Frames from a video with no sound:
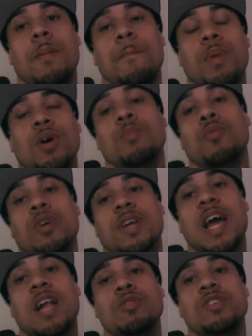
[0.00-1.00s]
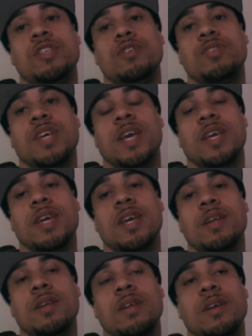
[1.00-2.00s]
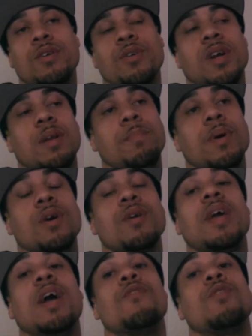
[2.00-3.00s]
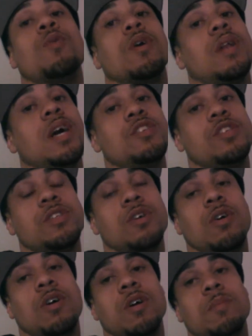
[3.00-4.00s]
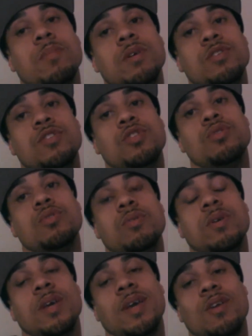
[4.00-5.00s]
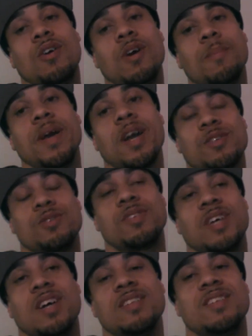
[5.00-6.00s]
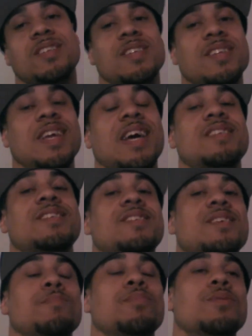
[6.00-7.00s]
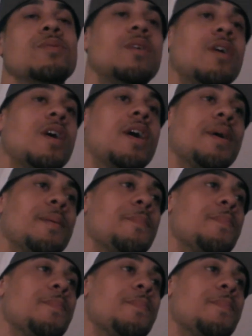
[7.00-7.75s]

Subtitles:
Burn more calories than you take in. You're going to burn everywhere, not just your arm. Two, hit arm exercises. That's simple, all right?